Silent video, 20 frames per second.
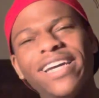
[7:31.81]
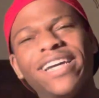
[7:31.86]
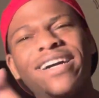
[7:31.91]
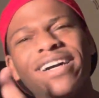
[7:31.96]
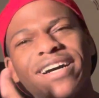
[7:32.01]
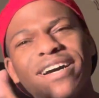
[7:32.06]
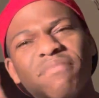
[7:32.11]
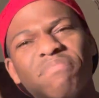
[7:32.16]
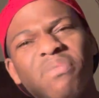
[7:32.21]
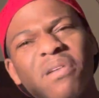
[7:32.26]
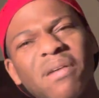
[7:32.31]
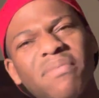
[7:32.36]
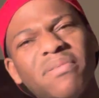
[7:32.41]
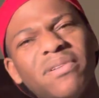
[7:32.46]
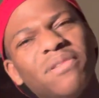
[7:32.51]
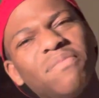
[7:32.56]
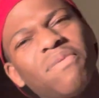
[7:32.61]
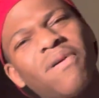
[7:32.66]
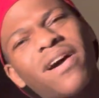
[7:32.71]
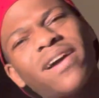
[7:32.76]
Cuz in public in
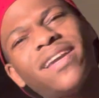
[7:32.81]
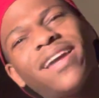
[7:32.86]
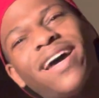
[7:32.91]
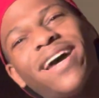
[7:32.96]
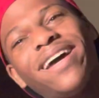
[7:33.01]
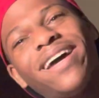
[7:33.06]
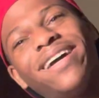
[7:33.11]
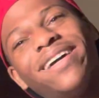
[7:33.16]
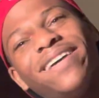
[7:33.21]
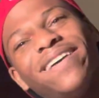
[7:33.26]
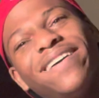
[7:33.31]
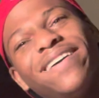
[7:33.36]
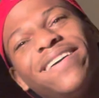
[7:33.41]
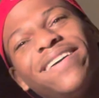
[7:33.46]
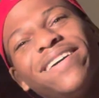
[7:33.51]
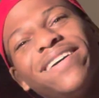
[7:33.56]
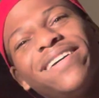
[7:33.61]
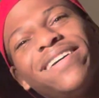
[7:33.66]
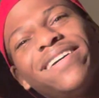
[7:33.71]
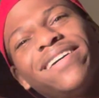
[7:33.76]
the parking lot,
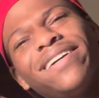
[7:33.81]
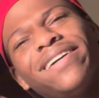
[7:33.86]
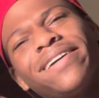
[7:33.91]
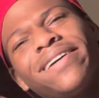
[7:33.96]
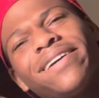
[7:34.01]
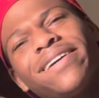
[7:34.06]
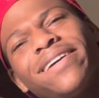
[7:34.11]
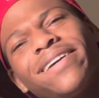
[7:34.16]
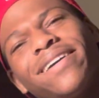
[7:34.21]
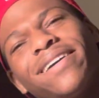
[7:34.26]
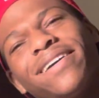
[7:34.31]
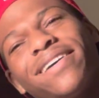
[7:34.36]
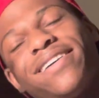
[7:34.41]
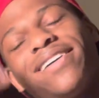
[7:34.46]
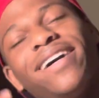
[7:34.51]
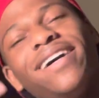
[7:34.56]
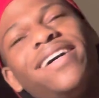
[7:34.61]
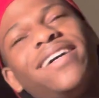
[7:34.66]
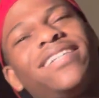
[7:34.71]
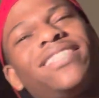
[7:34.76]

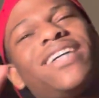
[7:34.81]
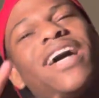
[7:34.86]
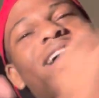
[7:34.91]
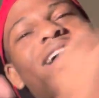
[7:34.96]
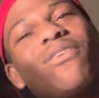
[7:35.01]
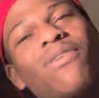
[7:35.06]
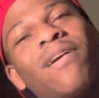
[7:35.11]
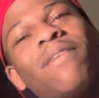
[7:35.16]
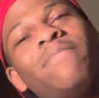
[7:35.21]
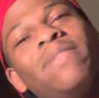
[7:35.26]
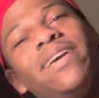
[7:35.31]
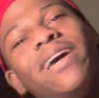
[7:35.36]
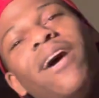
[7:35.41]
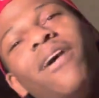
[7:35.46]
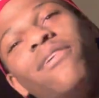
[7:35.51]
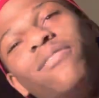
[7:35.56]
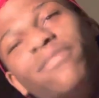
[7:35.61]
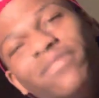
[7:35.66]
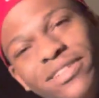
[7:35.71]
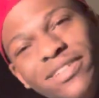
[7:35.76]
Cuz tried to run me
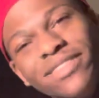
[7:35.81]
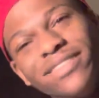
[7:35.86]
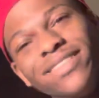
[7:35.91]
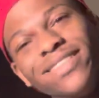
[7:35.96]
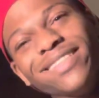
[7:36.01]
over.